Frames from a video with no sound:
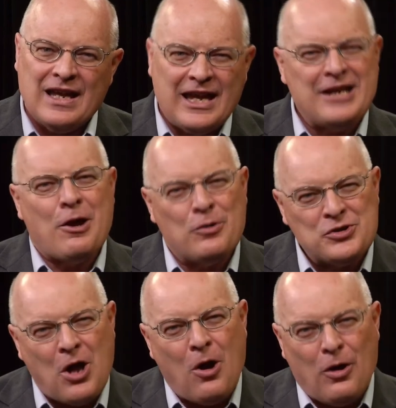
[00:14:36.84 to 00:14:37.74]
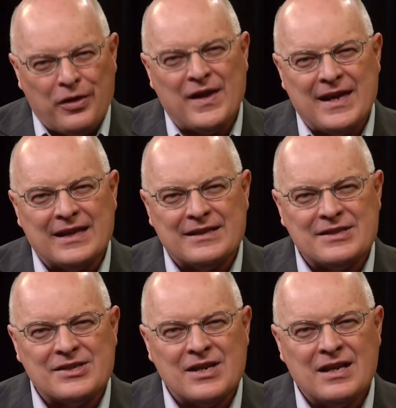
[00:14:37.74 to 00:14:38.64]
He knows all
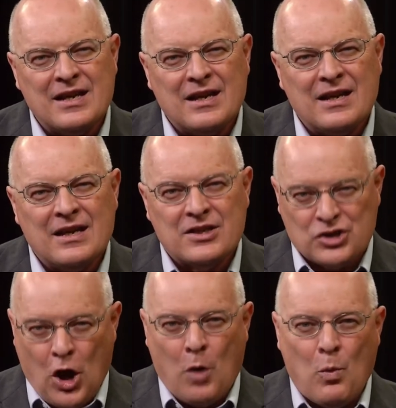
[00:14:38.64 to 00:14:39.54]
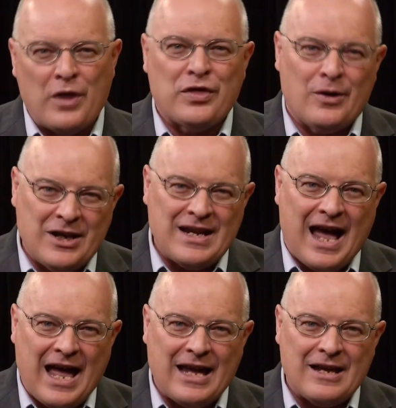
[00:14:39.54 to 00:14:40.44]
things. Psalm
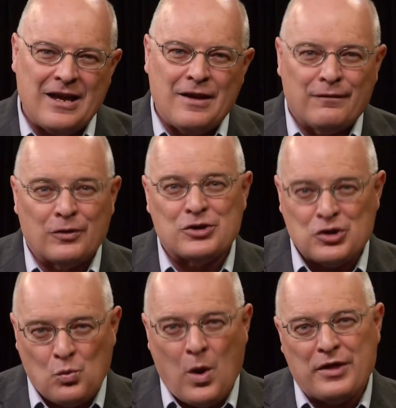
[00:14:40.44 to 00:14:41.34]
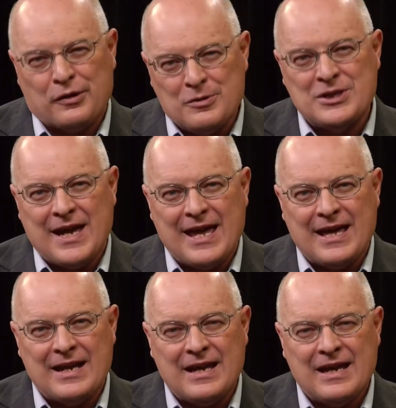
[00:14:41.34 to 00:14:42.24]
139, verses 1 through
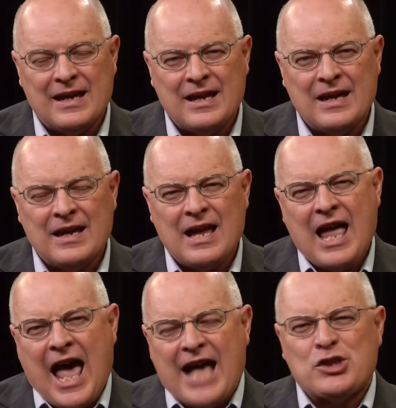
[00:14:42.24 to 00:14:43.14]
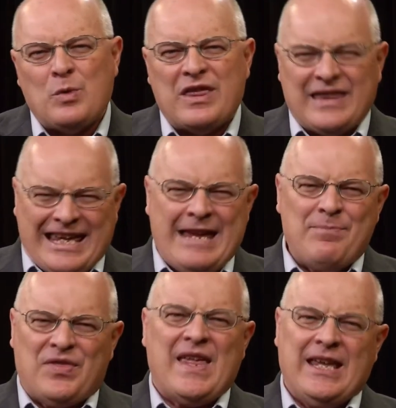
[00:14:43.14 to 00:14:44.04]
10 as we
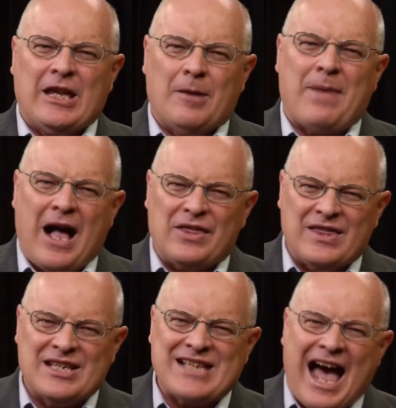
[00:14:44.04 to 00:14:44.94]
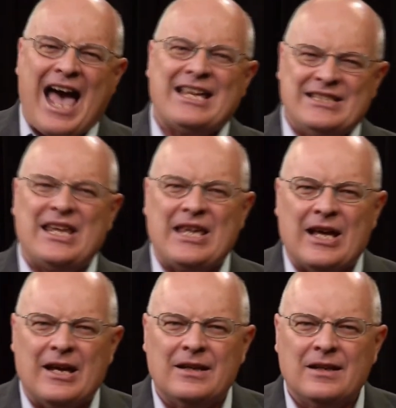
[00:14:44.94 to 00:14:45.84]
keep thinking about this
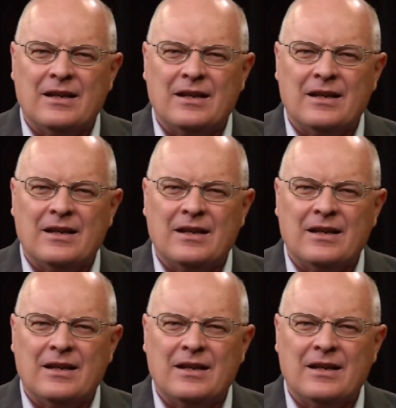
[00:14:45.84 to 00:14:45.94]
idea,